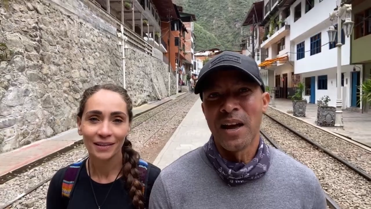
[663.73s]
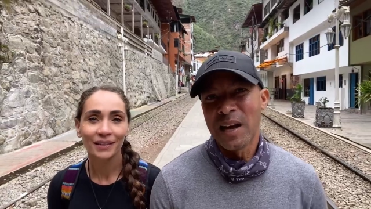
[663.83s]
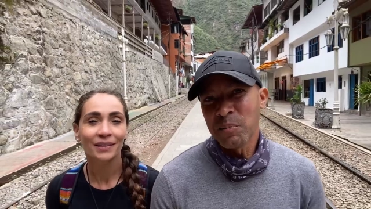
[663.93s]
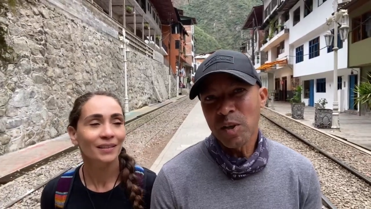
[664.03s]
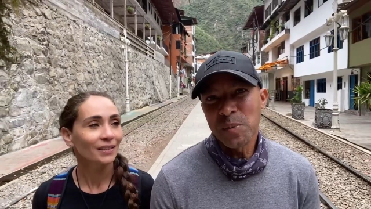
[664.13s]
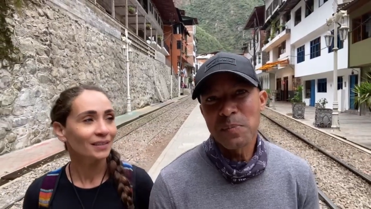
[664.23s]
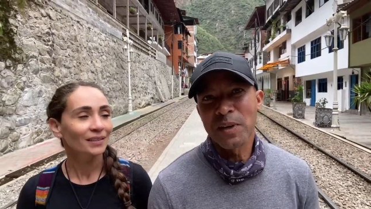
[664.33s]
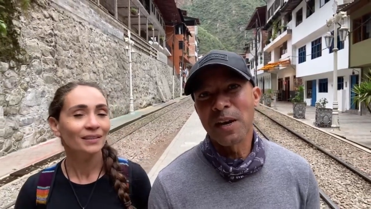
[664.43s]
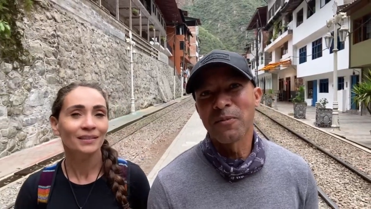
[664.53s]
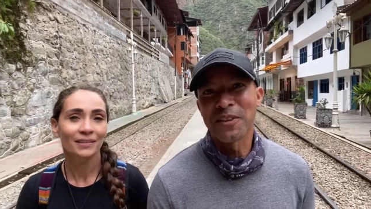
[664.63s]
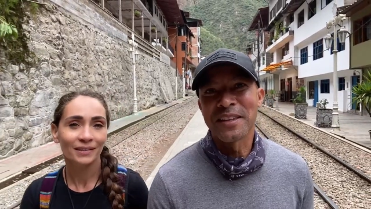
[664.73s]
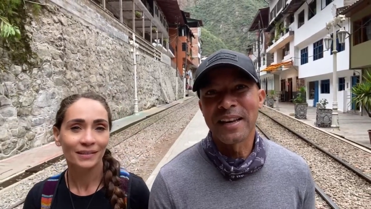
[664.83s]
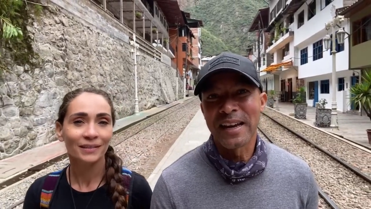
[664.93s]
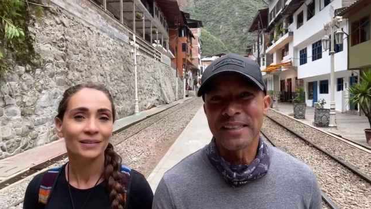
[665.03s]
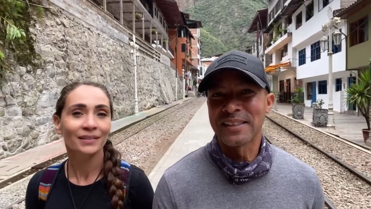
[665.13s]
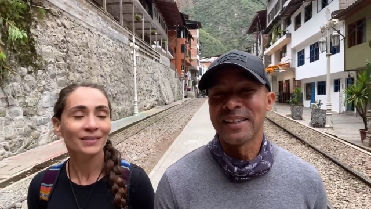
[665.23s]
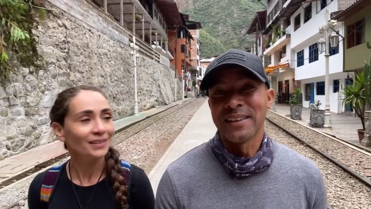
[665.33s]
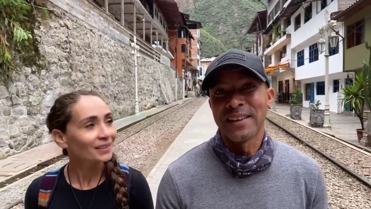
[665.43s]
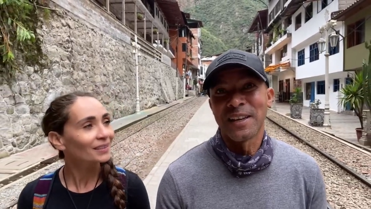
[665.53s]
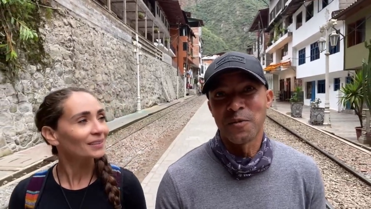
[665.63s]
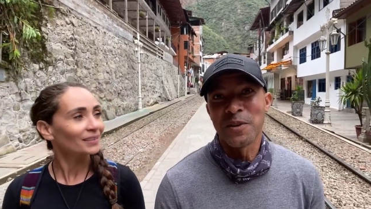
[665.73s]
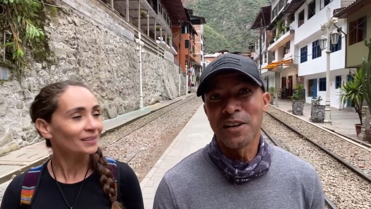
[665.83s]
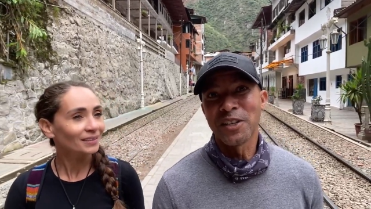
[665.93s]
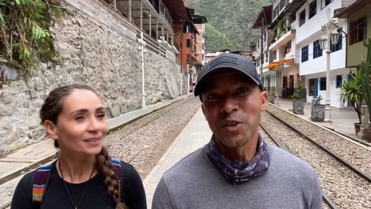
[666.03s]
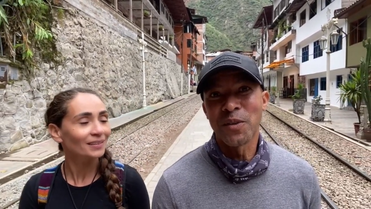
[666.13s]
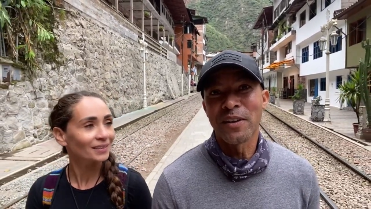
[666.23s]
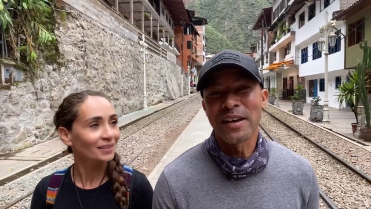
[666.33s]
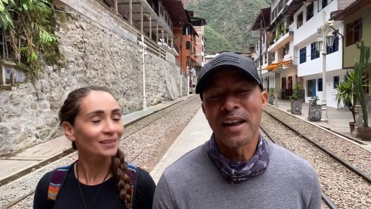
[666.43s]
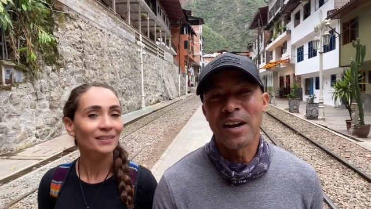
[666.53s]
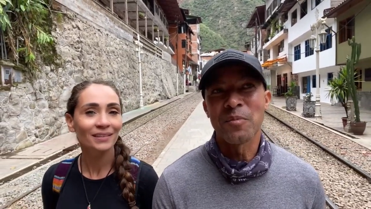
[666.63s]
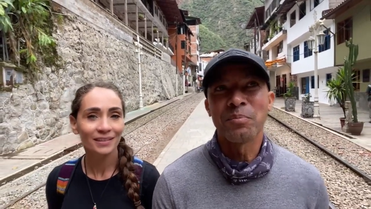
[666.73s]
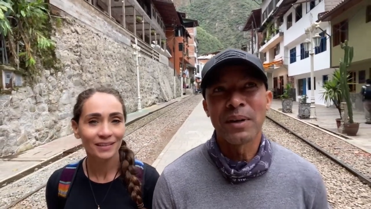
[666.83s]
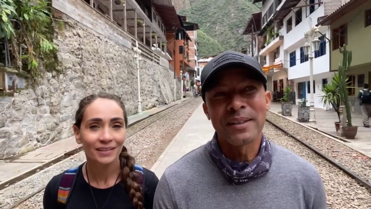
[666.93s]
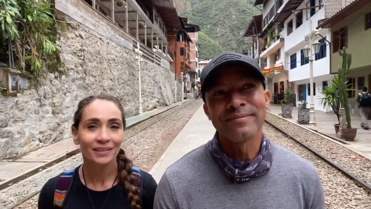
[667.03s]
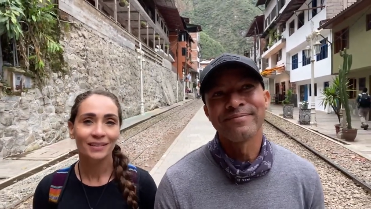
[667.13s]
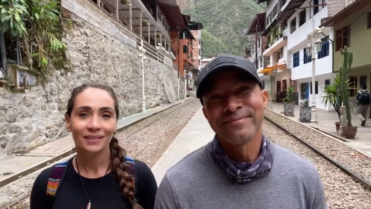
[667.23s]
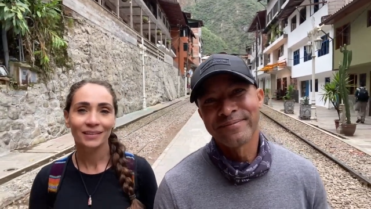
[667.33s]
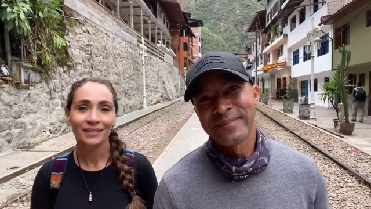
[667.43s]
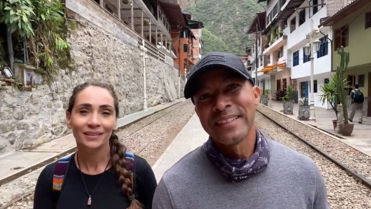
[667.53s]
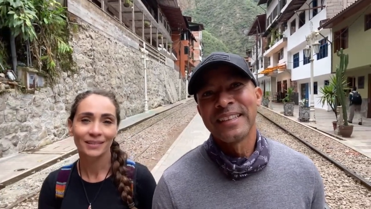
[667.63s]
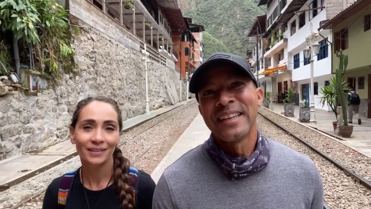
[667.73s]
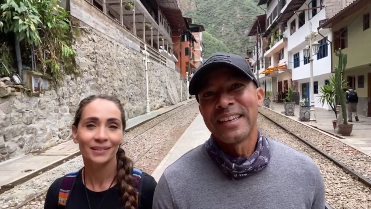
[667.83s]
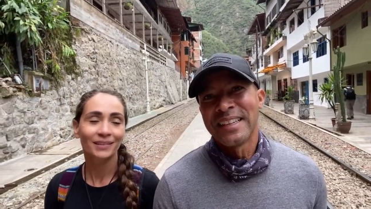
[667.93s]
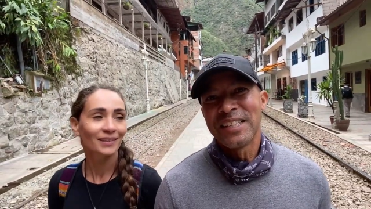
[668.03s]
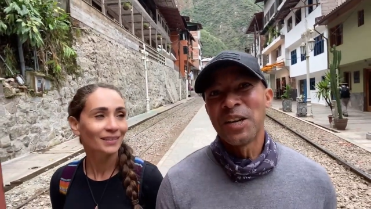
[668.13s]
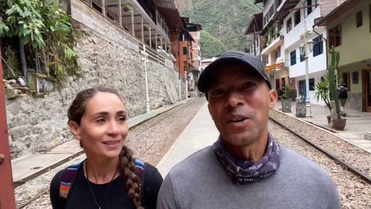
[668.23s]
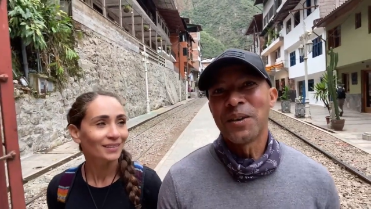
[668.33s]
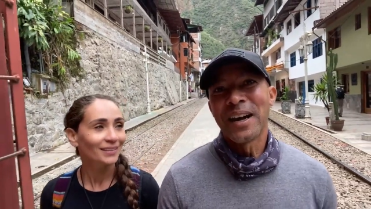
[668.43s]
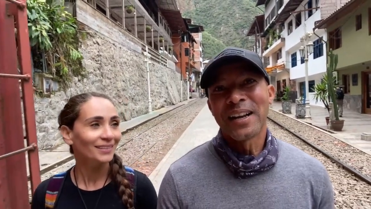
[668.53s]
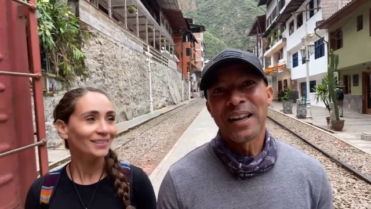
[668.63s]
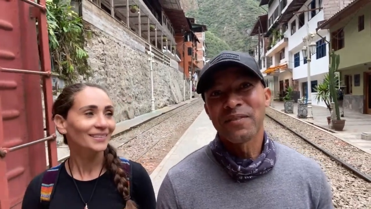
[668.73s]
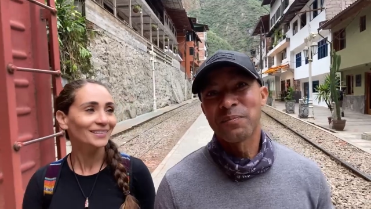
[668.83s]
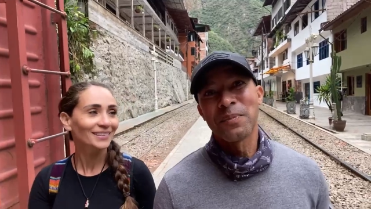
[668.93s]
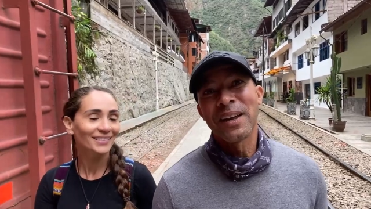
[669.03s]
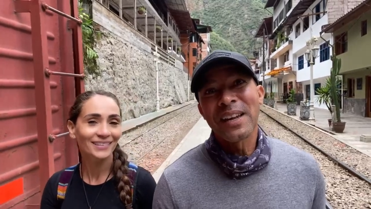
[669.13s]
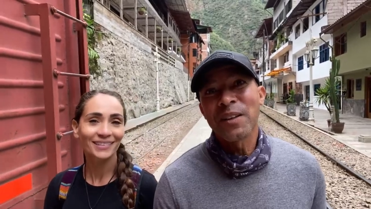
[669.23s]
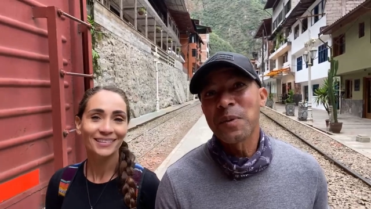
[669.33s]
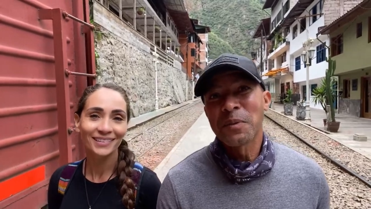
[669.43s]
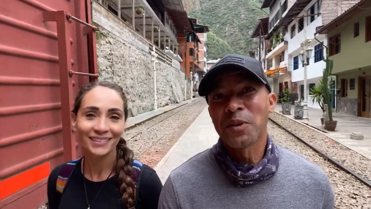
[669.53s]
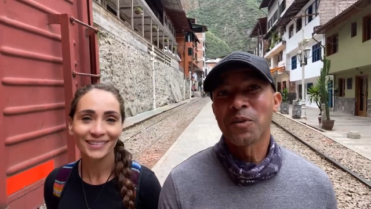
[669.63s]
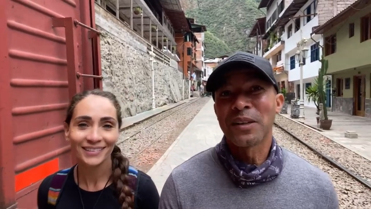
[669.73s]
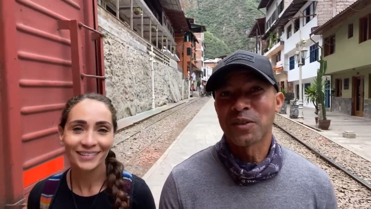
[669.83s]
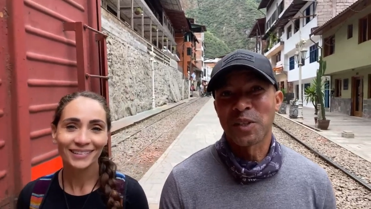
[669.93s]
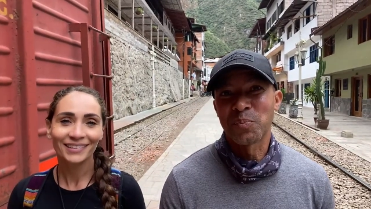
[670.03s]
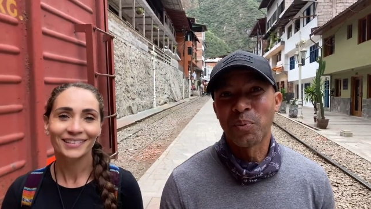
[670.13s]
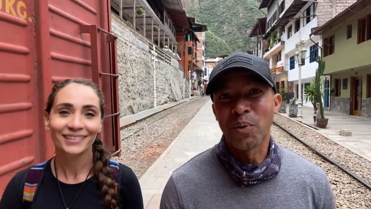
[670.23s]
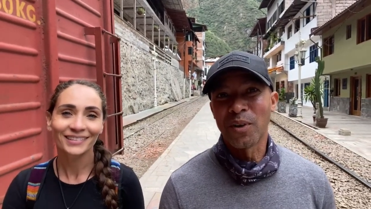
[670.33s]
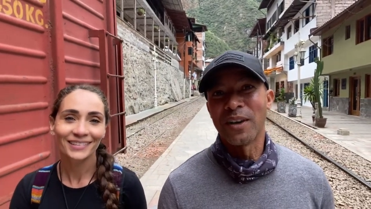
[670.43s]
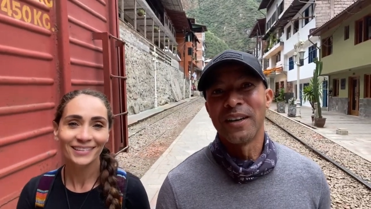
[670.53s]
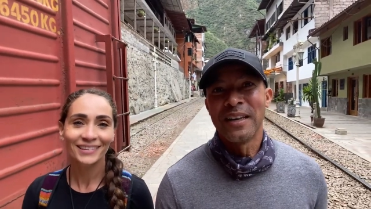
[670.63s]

Speaker 1: And most people come for the night, like we are doing right now, but you know, a lot of people don't go out to explore.